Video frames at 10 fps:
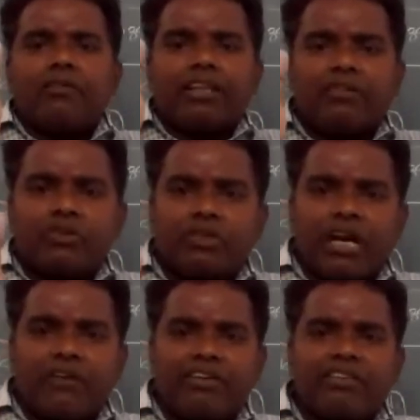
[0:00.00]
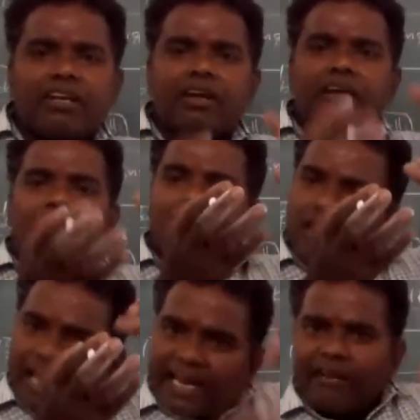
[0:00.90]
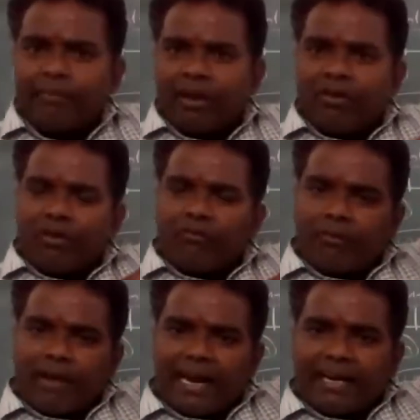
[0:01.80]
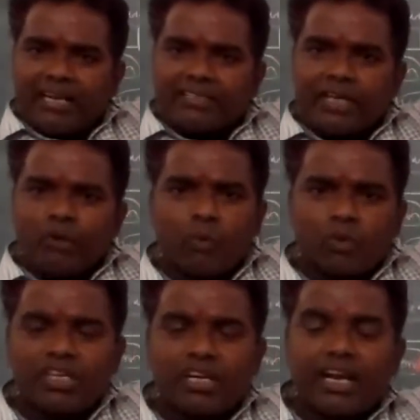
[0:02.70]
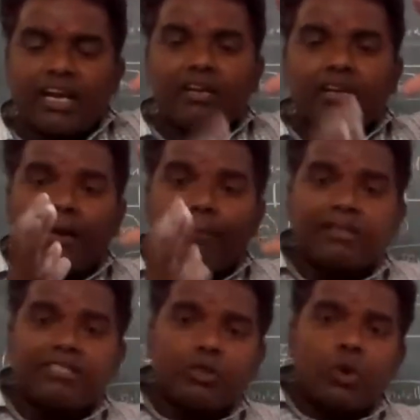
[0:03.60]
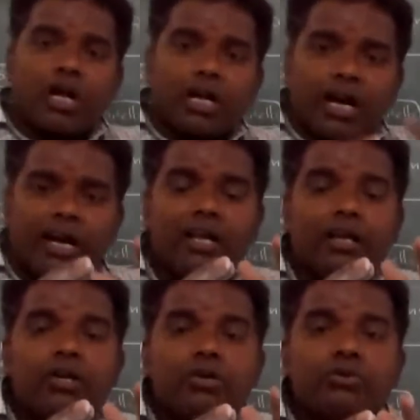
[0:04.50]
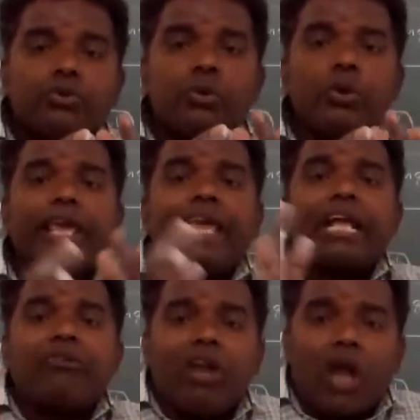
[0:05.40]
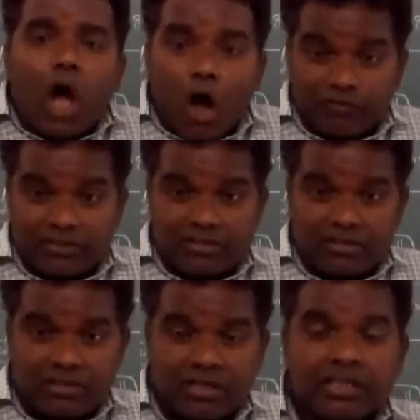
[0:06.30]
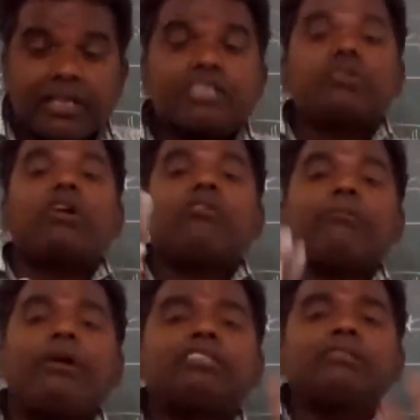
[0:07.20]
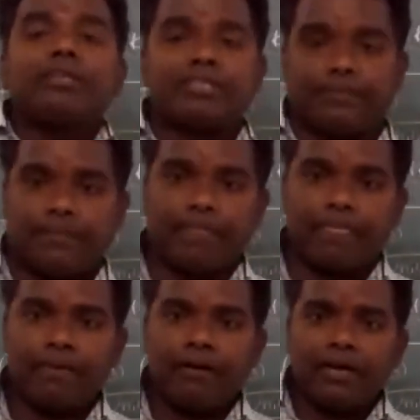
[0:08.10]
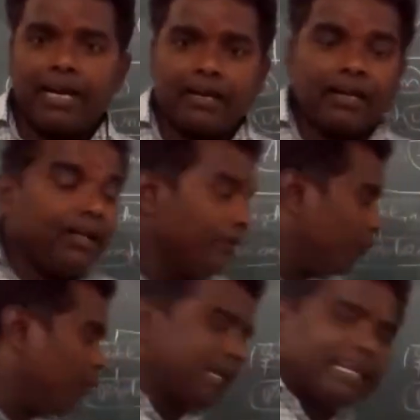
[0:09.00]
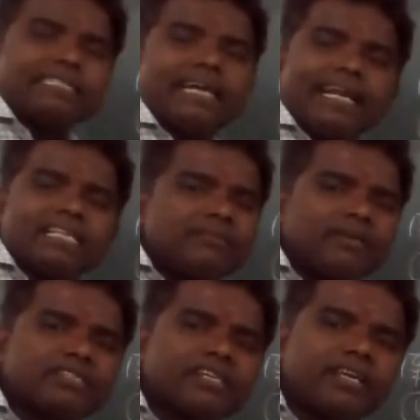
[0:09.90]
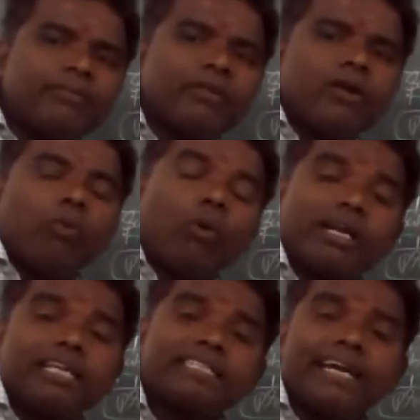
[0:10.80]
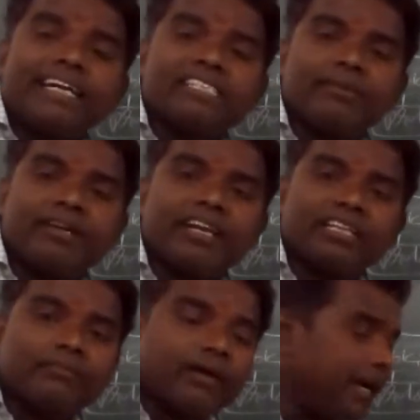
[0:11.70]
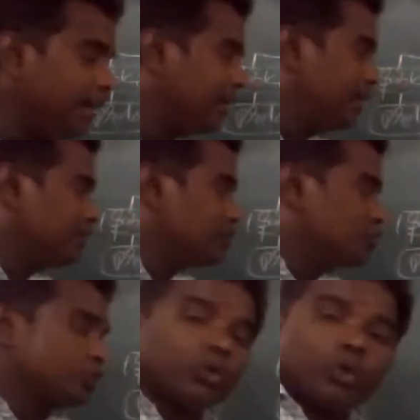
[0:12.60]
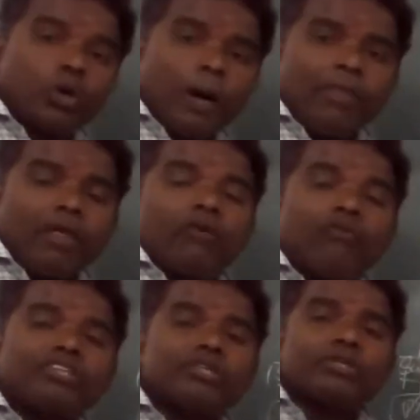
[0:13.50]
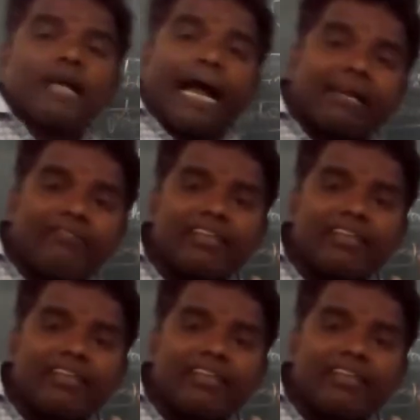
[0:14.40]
Whether we should cut with the animal from anterior side to posterior side, compulsory to occur two equal halves. That is called what, ma? Symmetry. Right. What is radial symmetry? What is radial symmetry? Nothing but. So we should cut